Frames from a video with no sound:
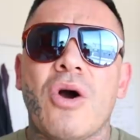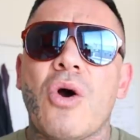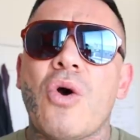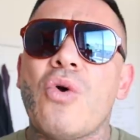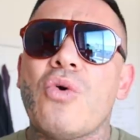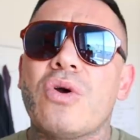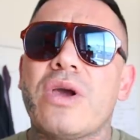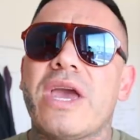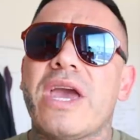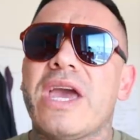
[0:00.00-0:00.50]

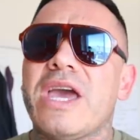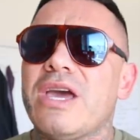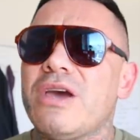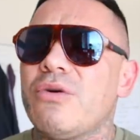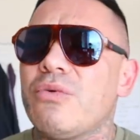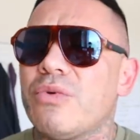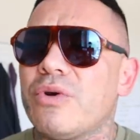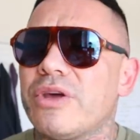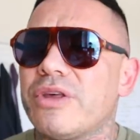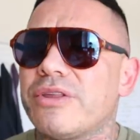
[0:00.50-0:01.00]
okay
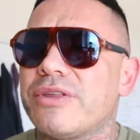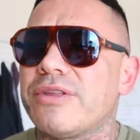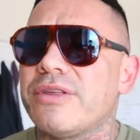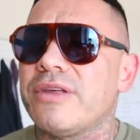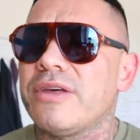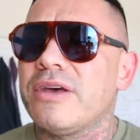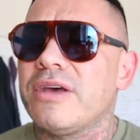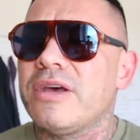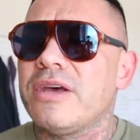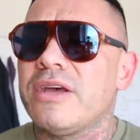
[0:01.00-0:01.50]
with
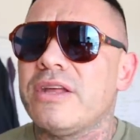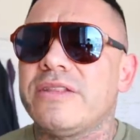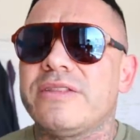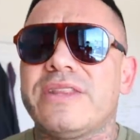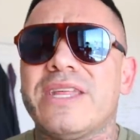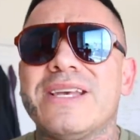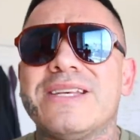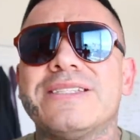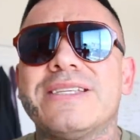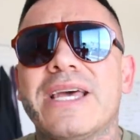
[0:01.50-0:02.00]

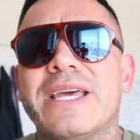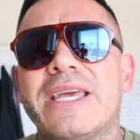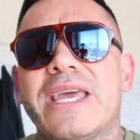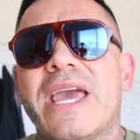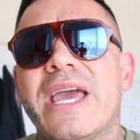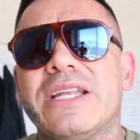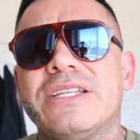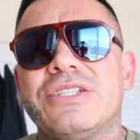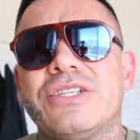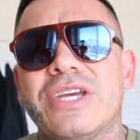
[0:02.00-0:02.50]
things I
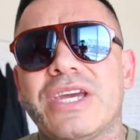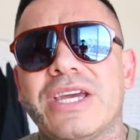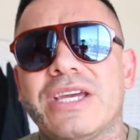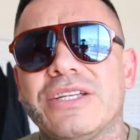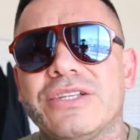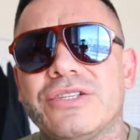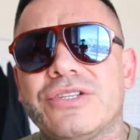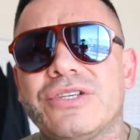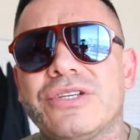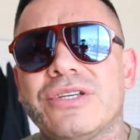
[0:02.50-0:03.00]
can't
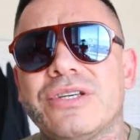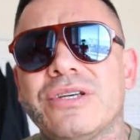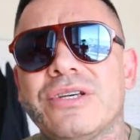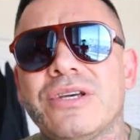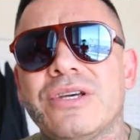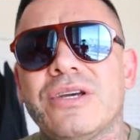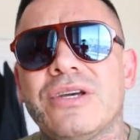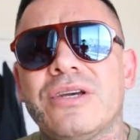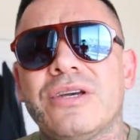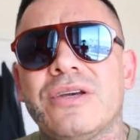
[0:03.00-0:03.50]
change.
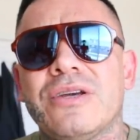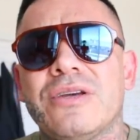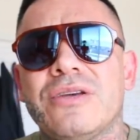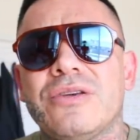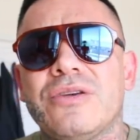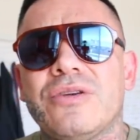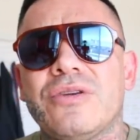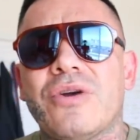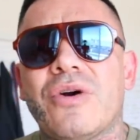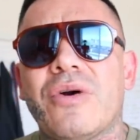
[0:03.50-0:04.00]

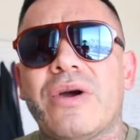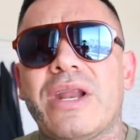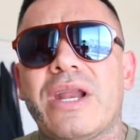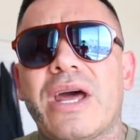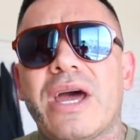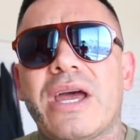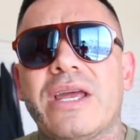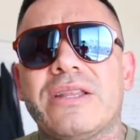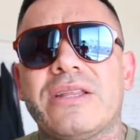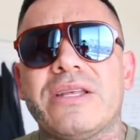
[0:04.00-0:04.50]
You know, and
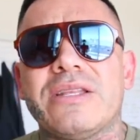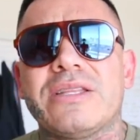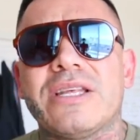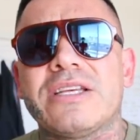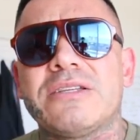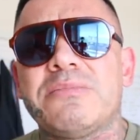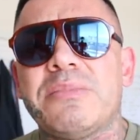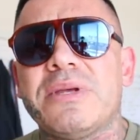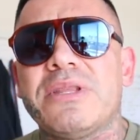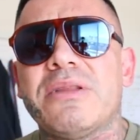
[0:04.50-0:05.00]
I think
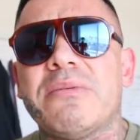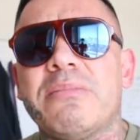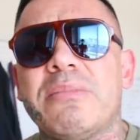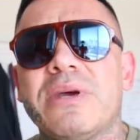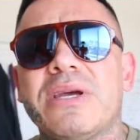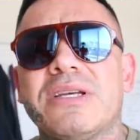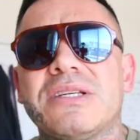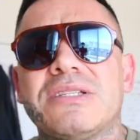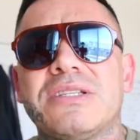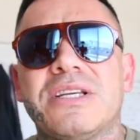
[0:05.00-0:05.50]
that's been the
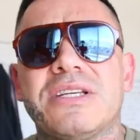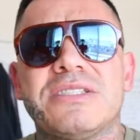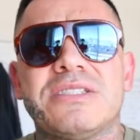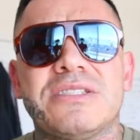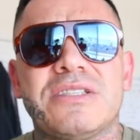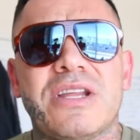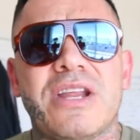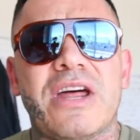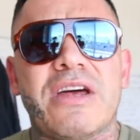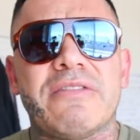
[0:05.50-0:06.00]
biggest
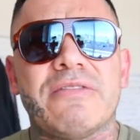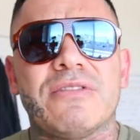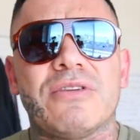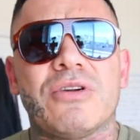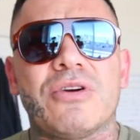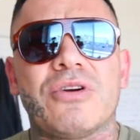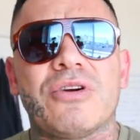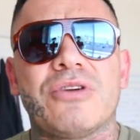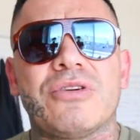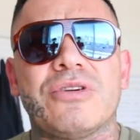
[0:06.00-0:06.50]
lesson that I've
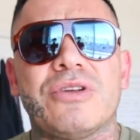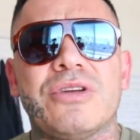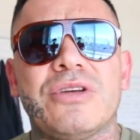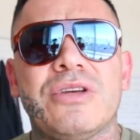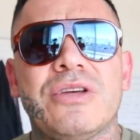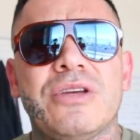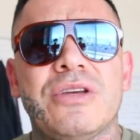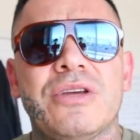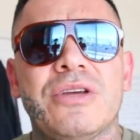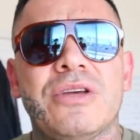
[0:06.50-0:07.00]
learned.
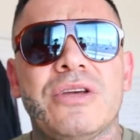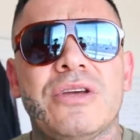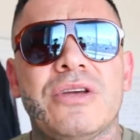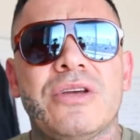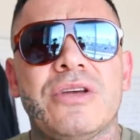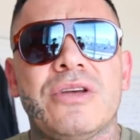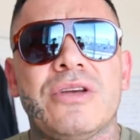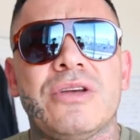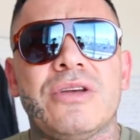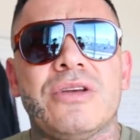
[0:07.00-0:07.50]

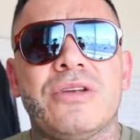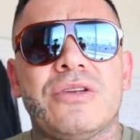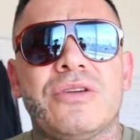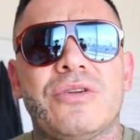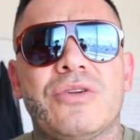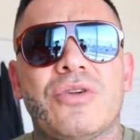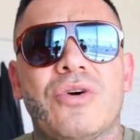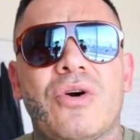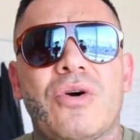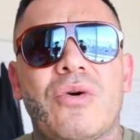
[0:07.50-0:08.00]

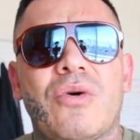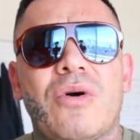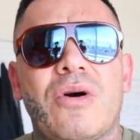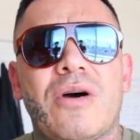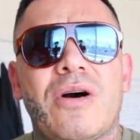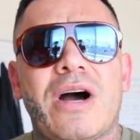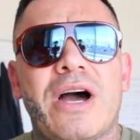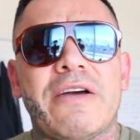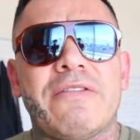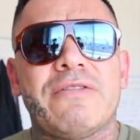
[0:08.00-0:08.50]
You
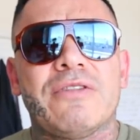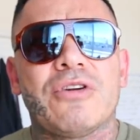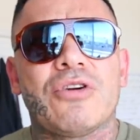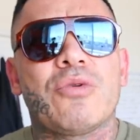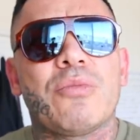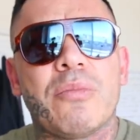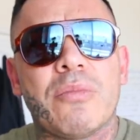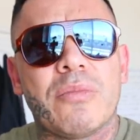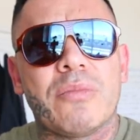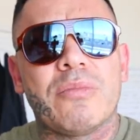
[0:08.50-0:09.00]
know, I've
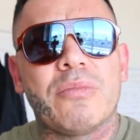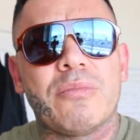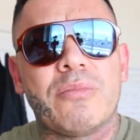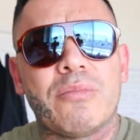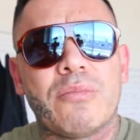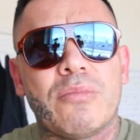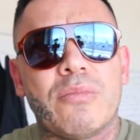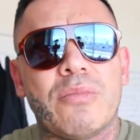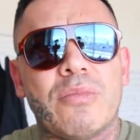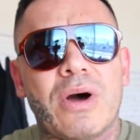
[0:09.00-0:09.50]

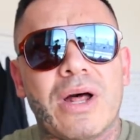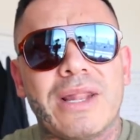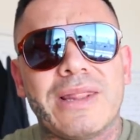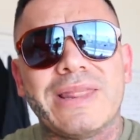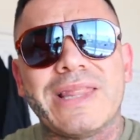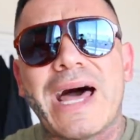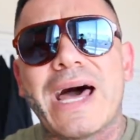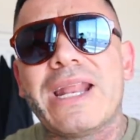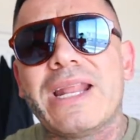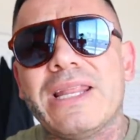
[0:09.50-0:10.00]
learned a
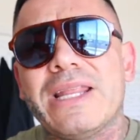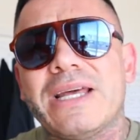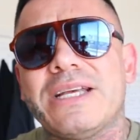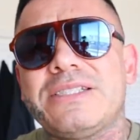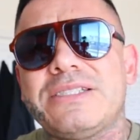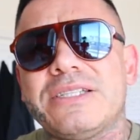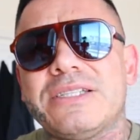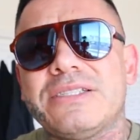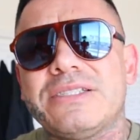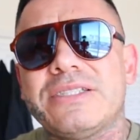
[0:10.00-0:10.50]
lot of
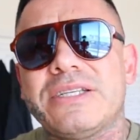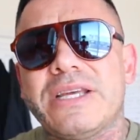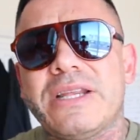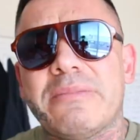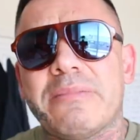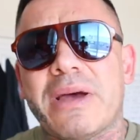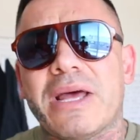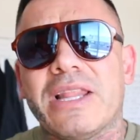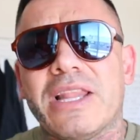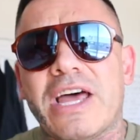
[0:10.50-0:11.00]
lessons
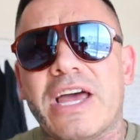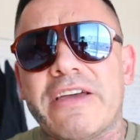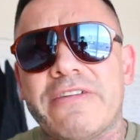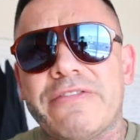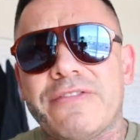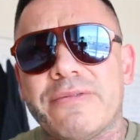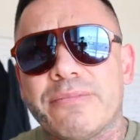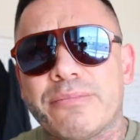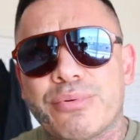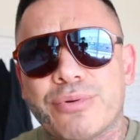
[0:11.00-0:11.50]
in my
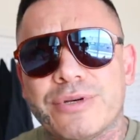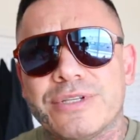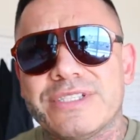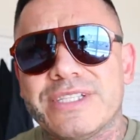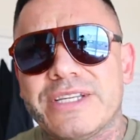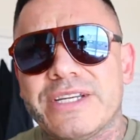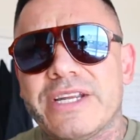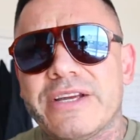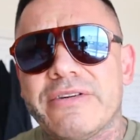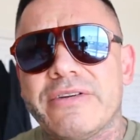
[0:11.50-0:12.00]
life in
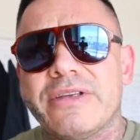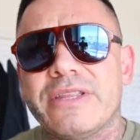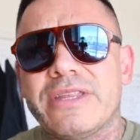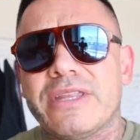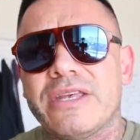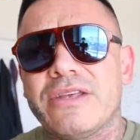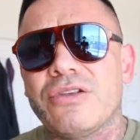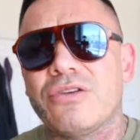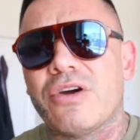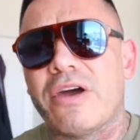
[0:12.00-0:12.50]
prison and
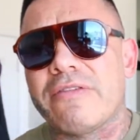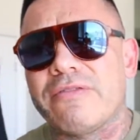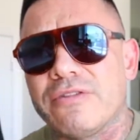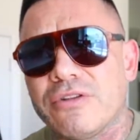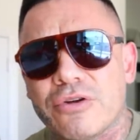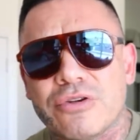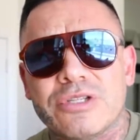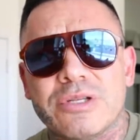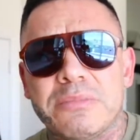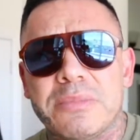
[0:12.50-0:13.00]
everything. You know, I've
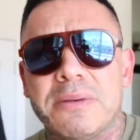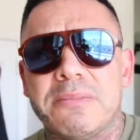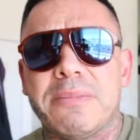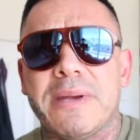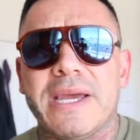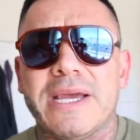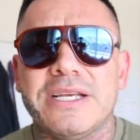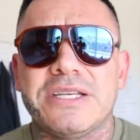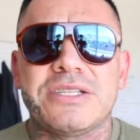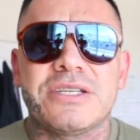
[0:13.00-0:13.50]
learned to be
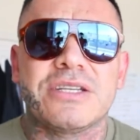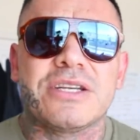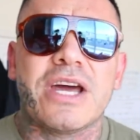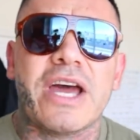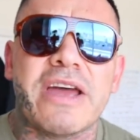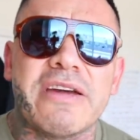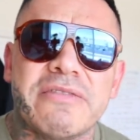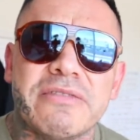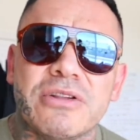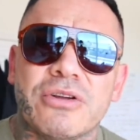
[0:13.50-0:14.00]
patient.
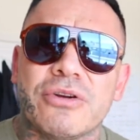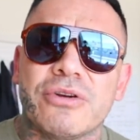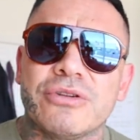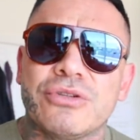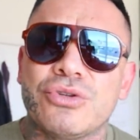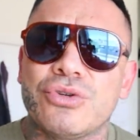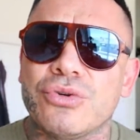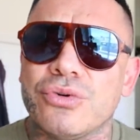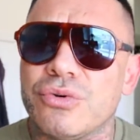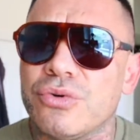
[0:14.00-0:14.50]
I've
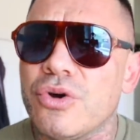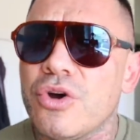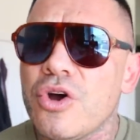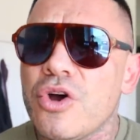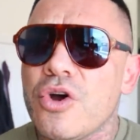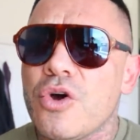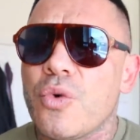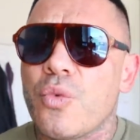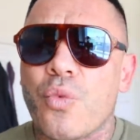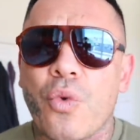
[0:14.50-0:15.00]
learned to
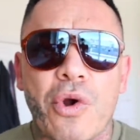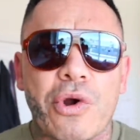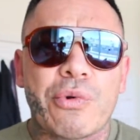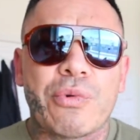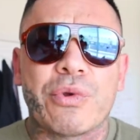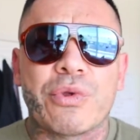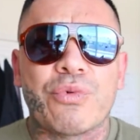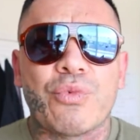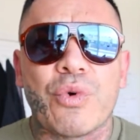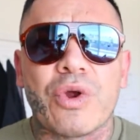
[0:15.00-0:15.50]

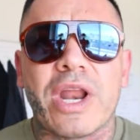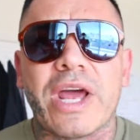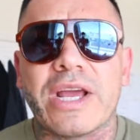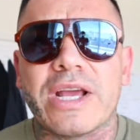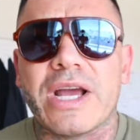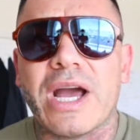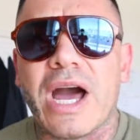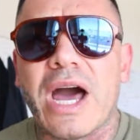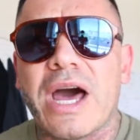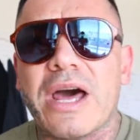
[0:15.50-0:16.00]
work with what I
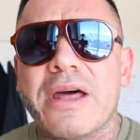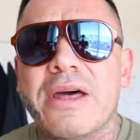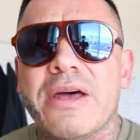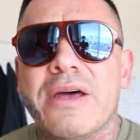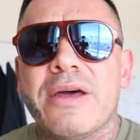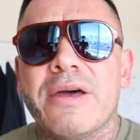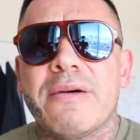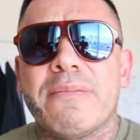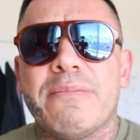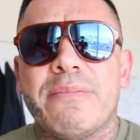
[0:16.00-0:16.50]
got.
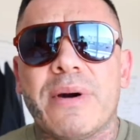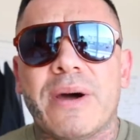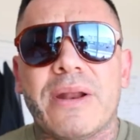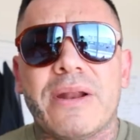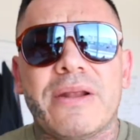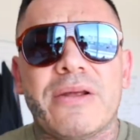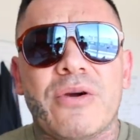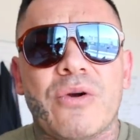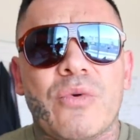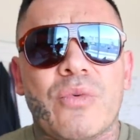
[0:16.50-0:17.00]

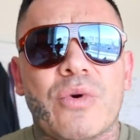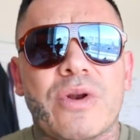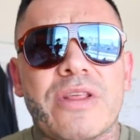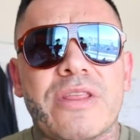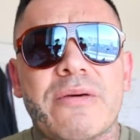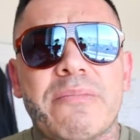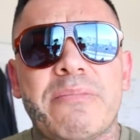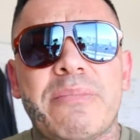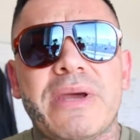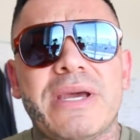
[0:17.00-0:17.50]
But one
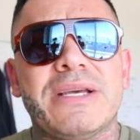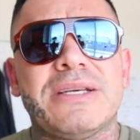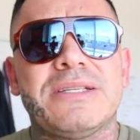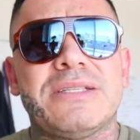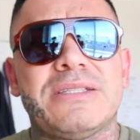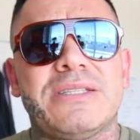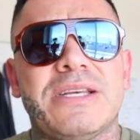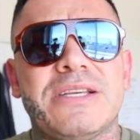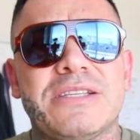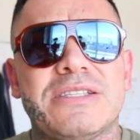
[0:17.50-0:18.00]
of the
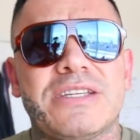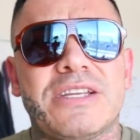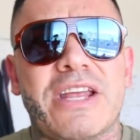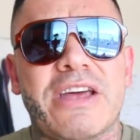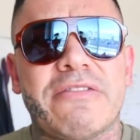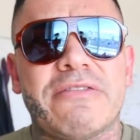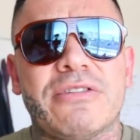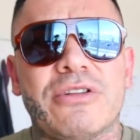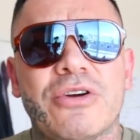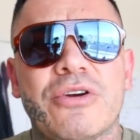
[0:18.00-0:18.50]
biggest things that
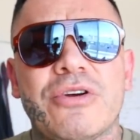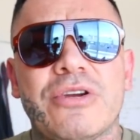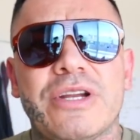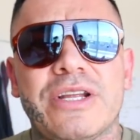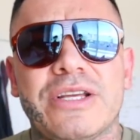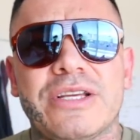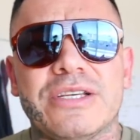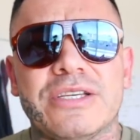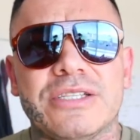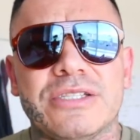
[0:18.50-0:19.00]
I've
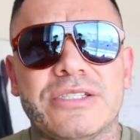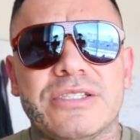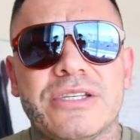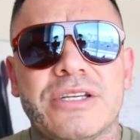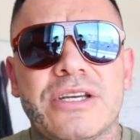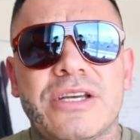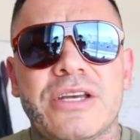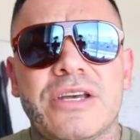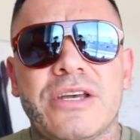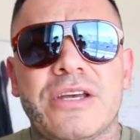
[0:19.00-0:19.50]
learned is
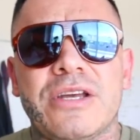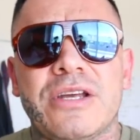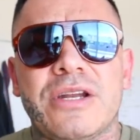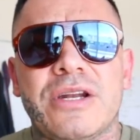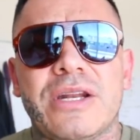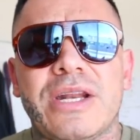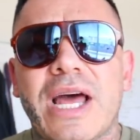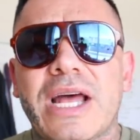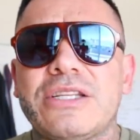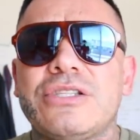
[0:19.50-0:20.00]

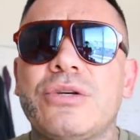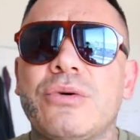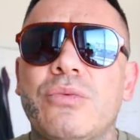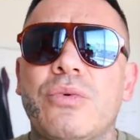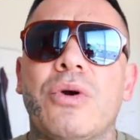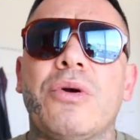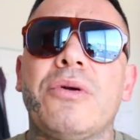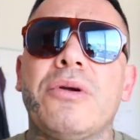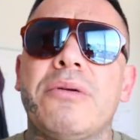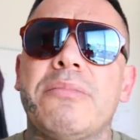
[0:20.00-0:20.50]
not to
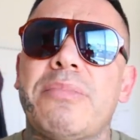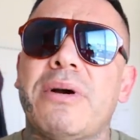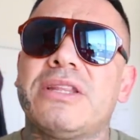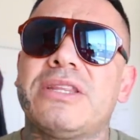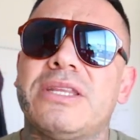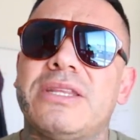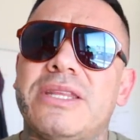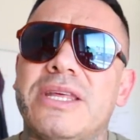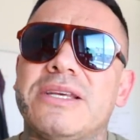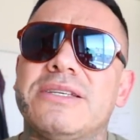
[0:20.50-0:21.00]
worry
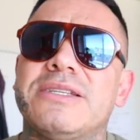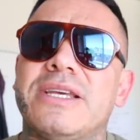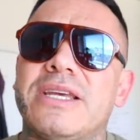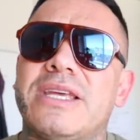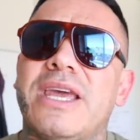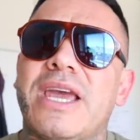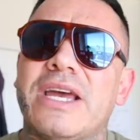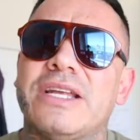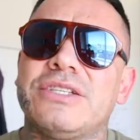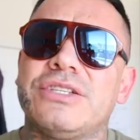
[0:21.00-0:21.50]
about the things I
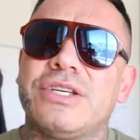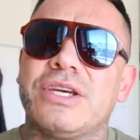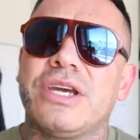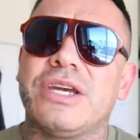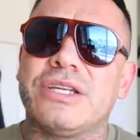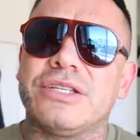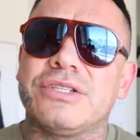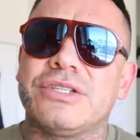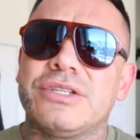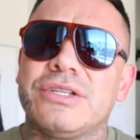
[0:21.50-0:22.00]
can't
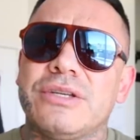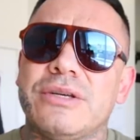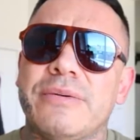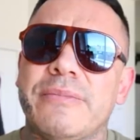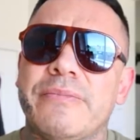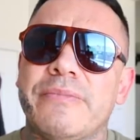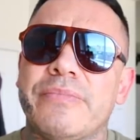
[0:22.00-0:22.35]
change.